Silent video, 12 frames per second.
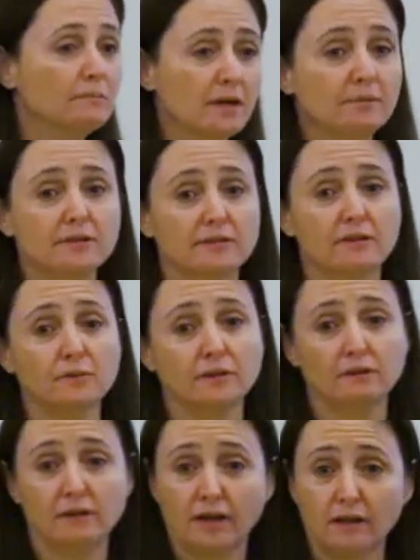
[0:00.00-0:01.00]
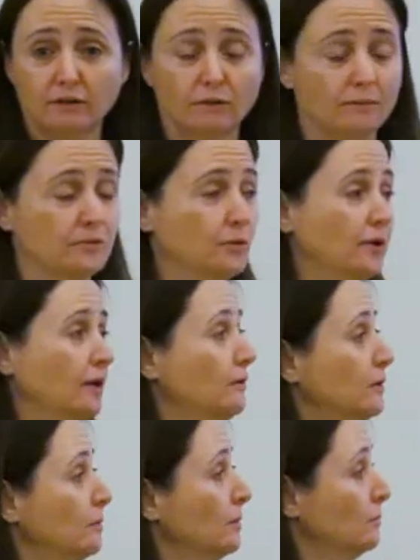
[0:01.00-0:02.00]
maybe I'll sound like I know what I'm doing a
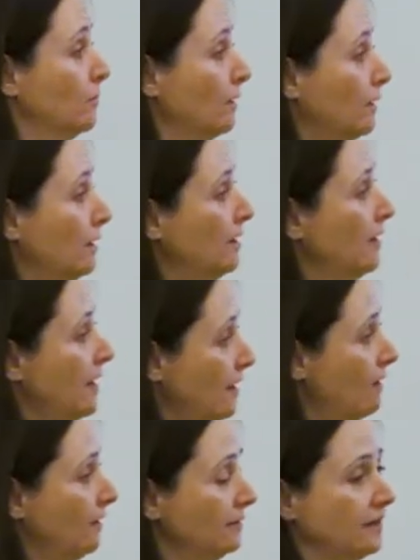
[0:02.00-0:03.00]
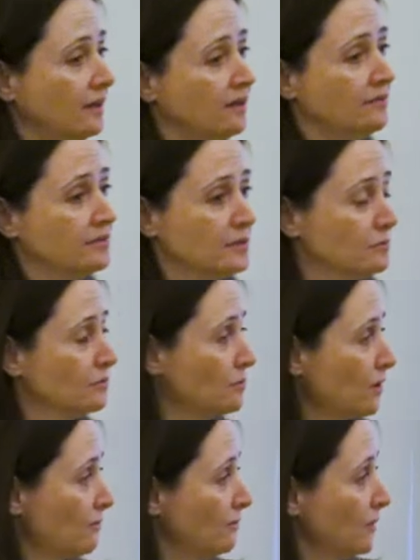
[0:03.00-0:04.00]
little bit more. And oddly enough, it seems to
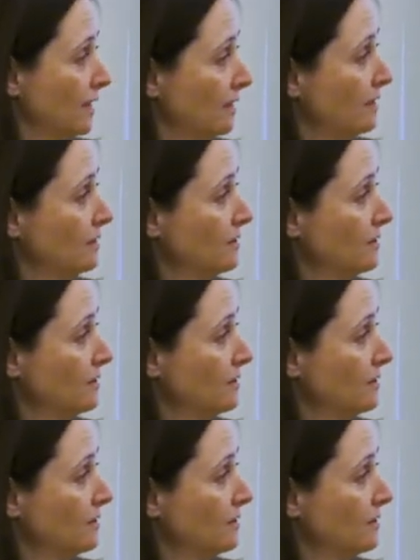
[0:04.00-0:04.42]
work for me.